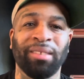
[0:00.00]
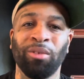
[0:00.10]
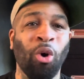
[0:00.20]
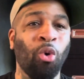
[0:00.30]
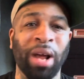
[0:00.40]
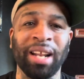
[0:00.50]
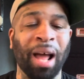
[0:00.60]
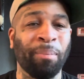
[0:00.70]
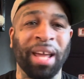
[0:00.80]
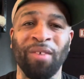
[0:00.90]
No, they're
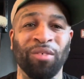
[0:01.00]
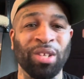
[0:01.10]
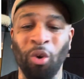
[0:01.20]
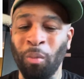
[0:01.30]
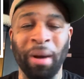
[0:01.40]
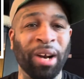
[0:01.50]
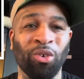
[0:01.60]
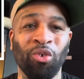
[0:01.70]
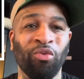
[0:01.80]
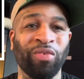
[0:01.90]
not paying for no
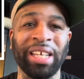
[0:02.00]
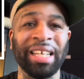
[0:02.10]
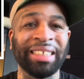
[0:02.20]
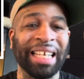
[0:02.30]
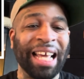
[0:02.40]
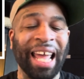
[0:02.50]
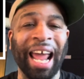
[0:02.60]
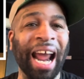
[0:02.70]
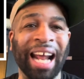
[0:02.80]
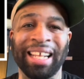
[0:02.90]
medical fees
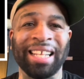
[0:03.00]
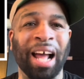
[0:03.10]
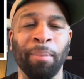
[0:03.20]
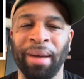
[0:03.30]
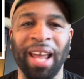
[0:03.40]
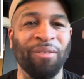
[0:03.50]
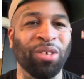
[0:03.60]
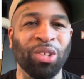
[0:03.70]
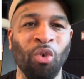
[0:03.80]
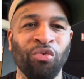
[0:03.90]
and they're not paying for no